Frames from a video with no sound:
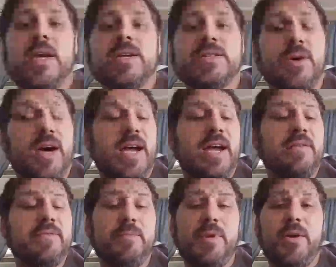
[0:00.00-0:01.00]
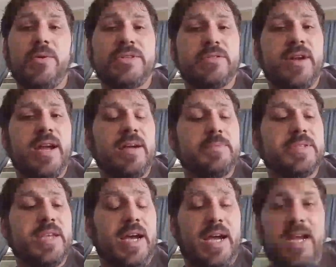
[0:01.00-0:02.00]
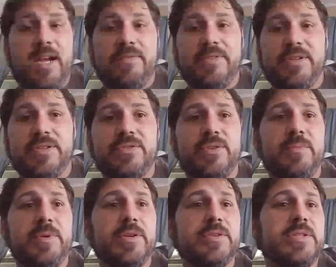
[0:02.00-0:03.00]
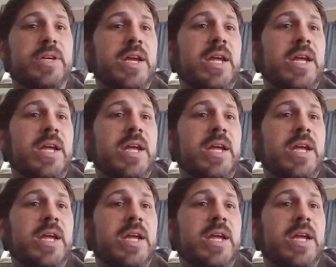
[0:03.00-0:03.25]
So I have the blower straps, I have the distributors,